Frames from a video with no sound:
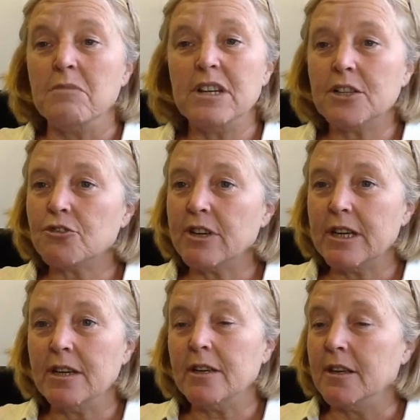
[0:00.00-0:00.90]

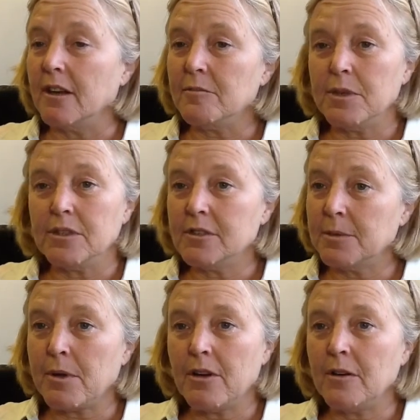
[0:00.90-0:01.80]
military, government
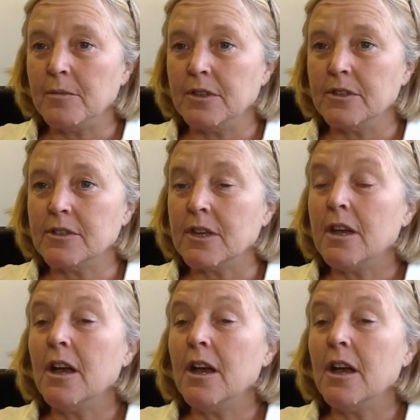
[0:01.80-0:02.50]
departments,